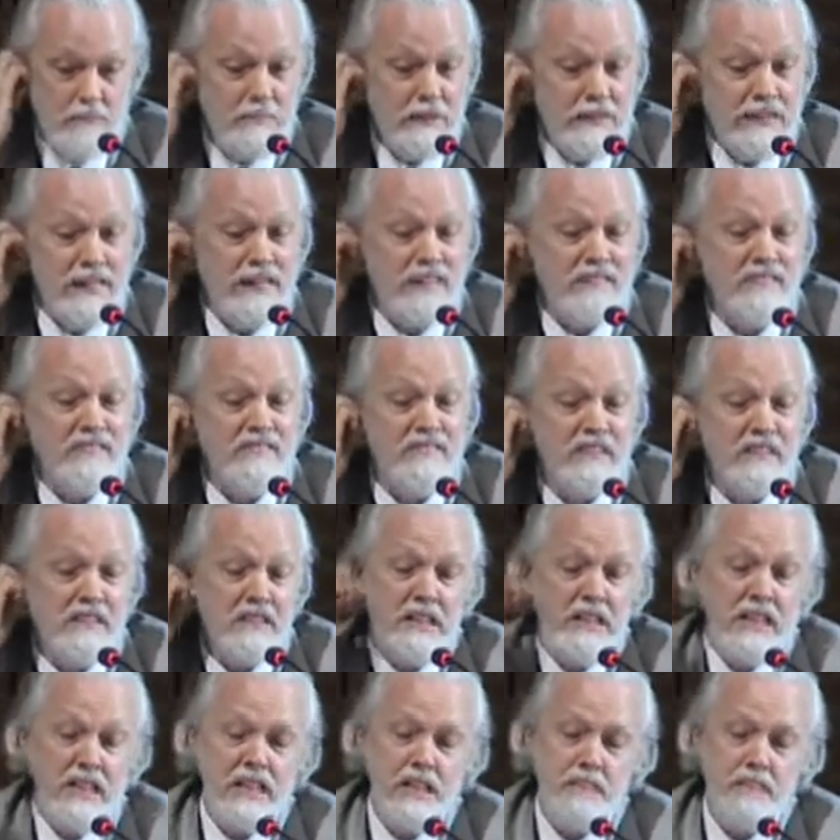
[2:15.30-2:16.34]
Because of their
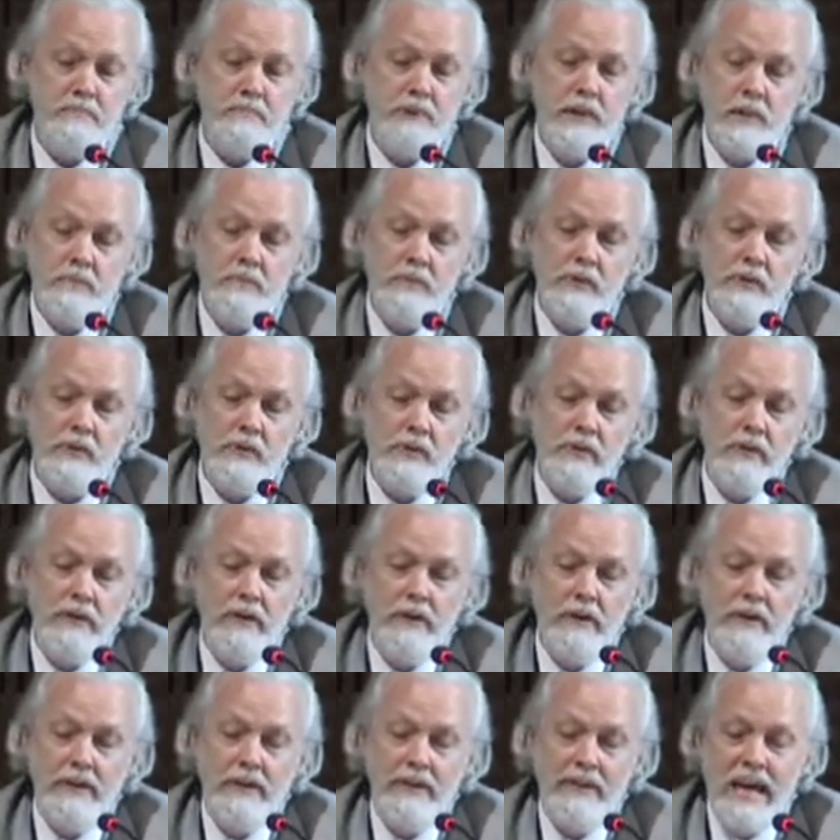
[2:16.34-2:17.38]
need, people
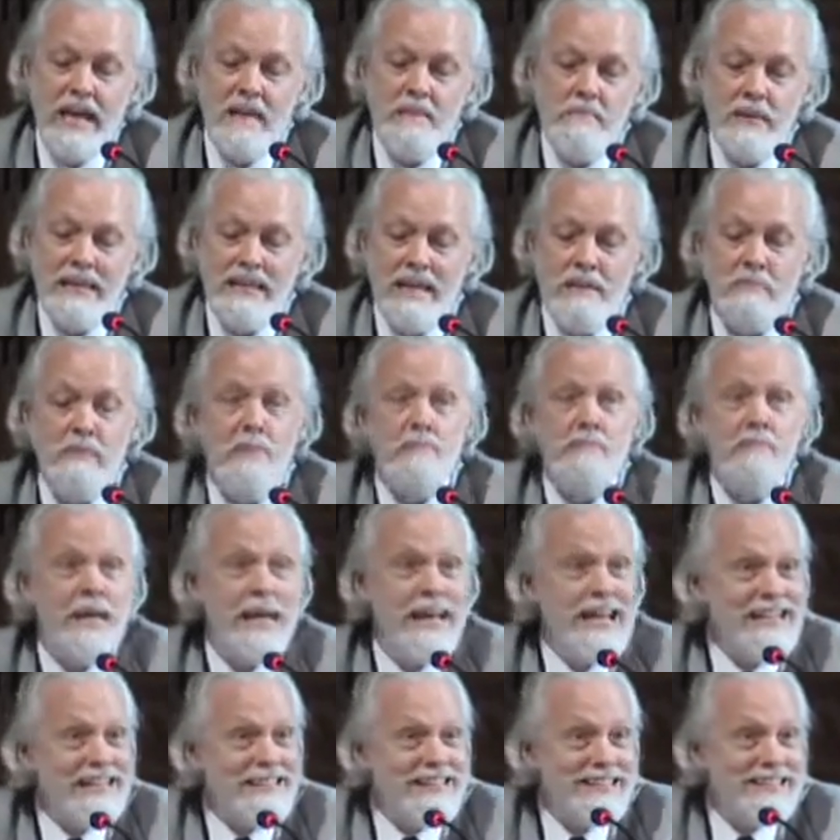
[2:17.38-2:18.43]
then become
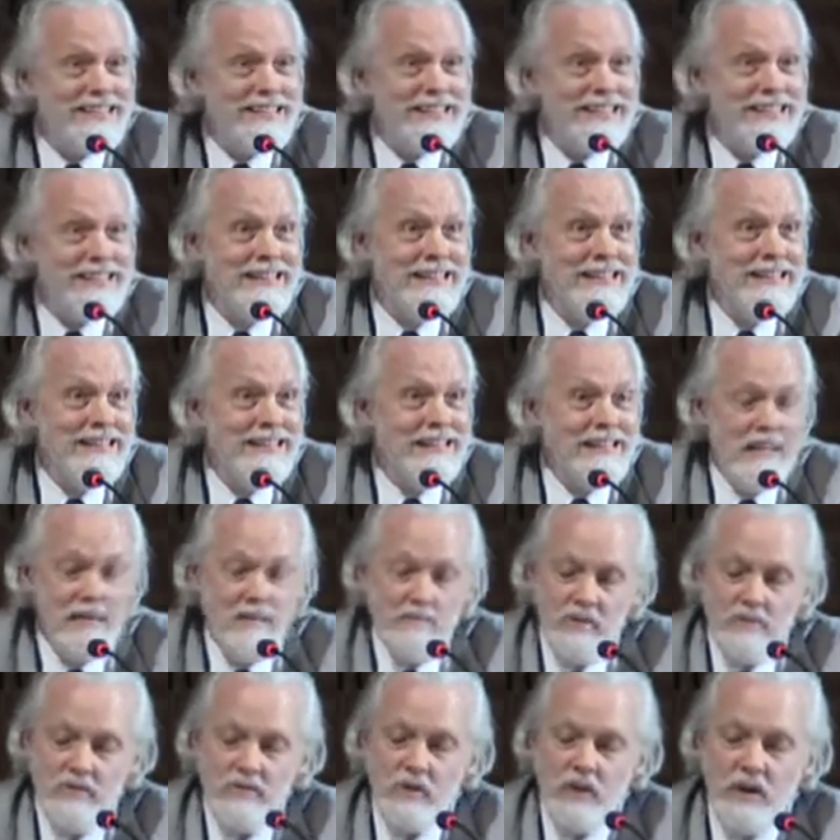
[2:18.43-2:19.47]
abased
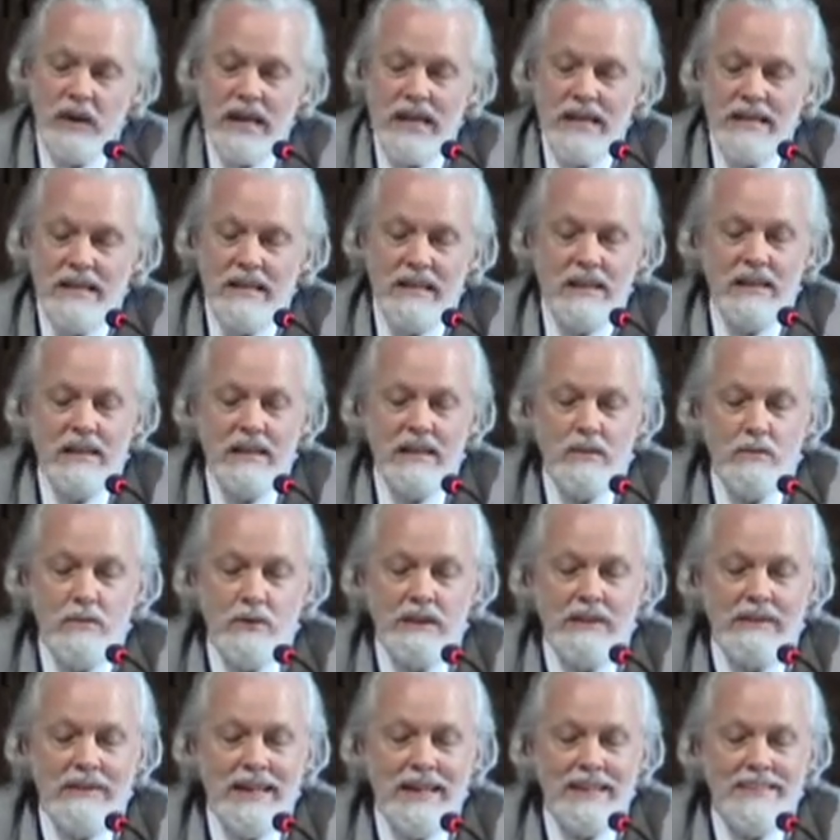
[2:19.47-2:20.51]
before anything in
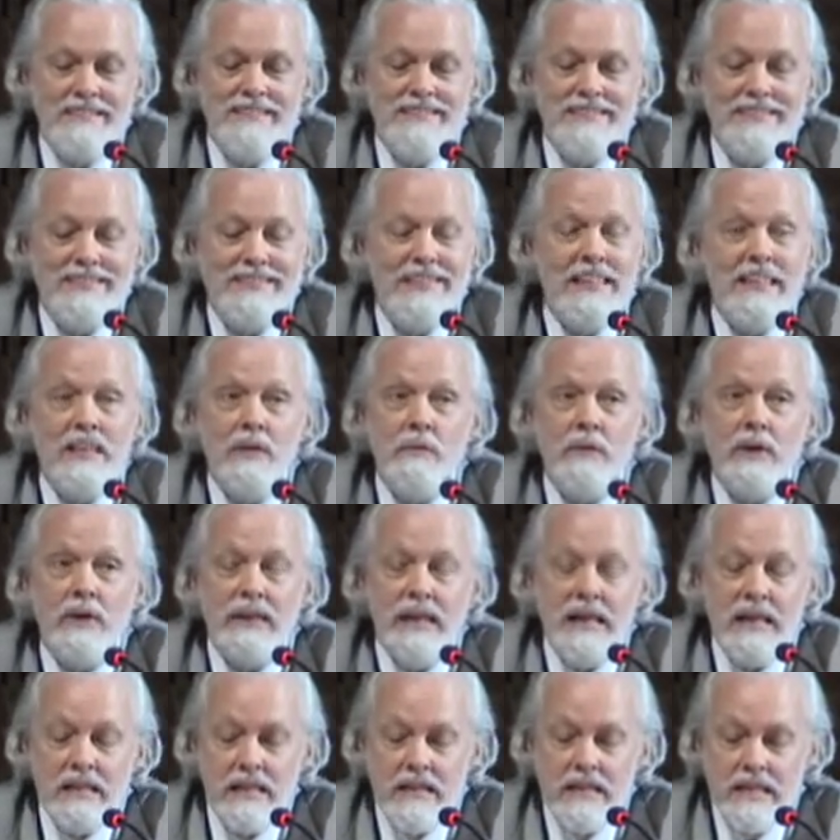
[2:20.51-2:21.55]
which they see what
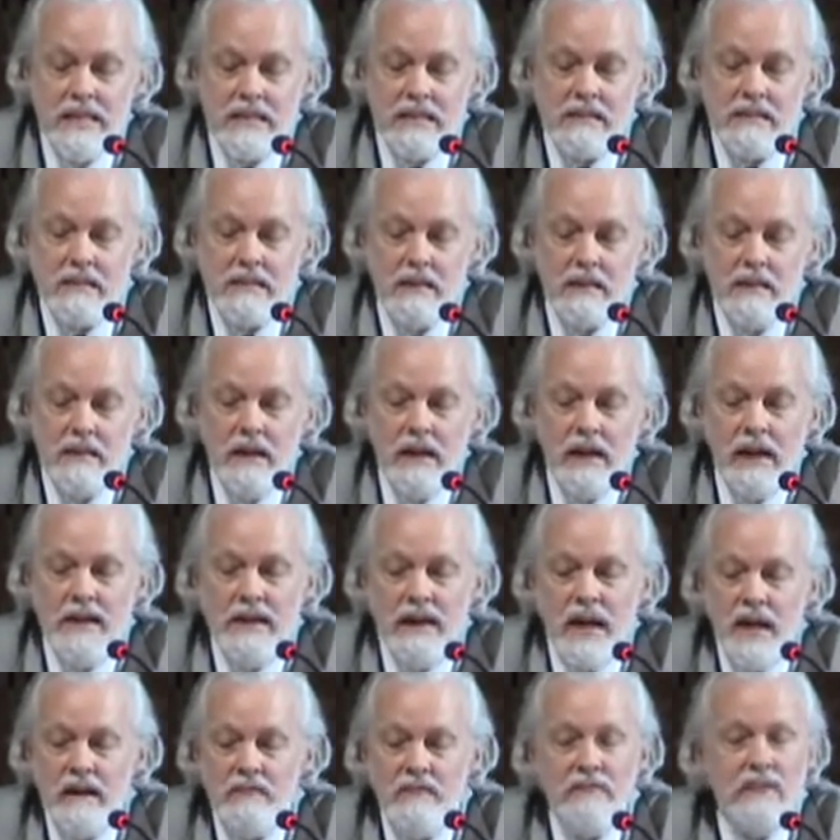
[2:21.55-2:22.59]
they need,
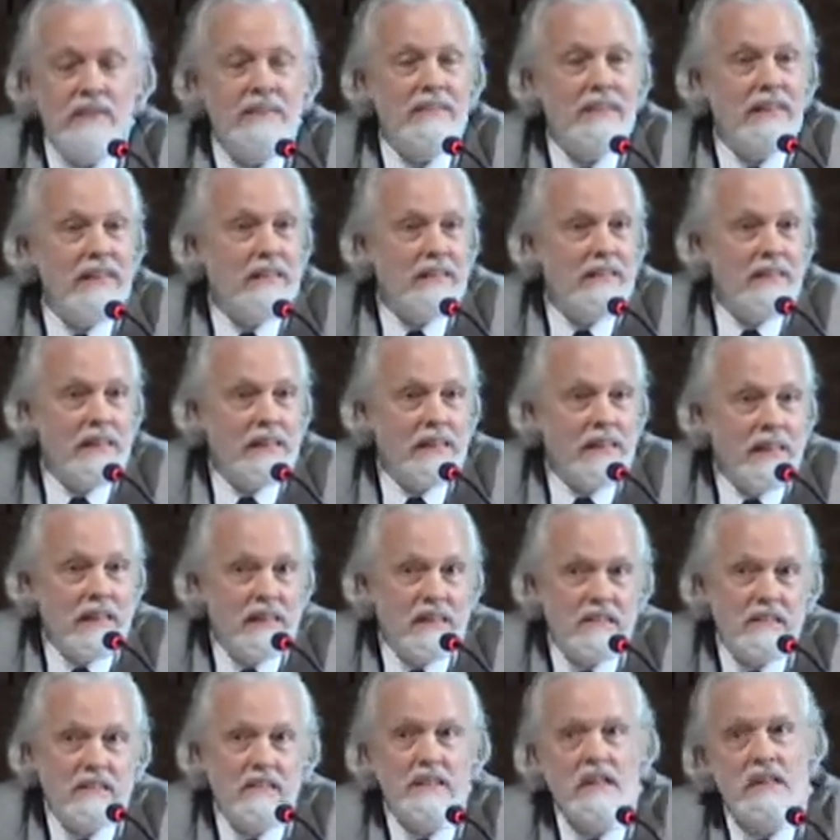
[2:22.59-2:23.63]
and everything
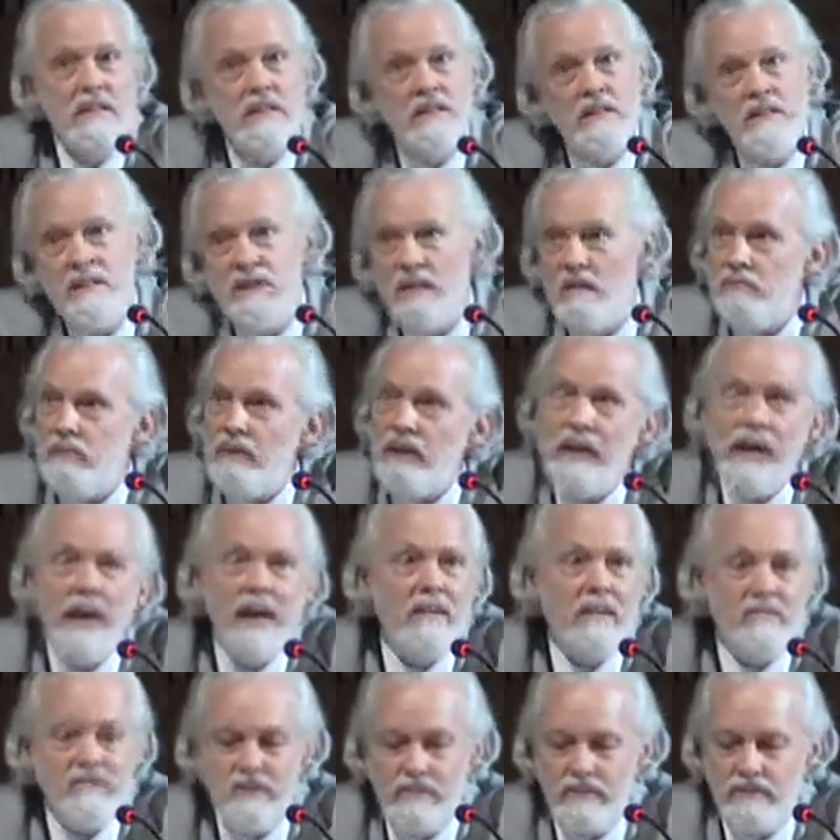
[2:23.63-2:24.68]
needs something
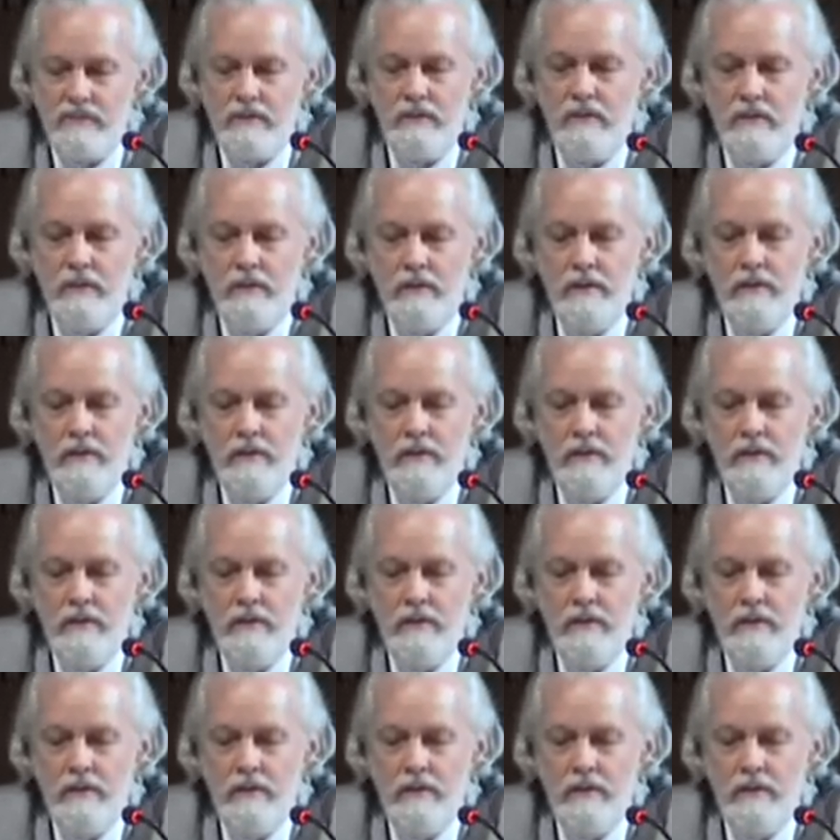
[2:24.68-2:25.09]
else.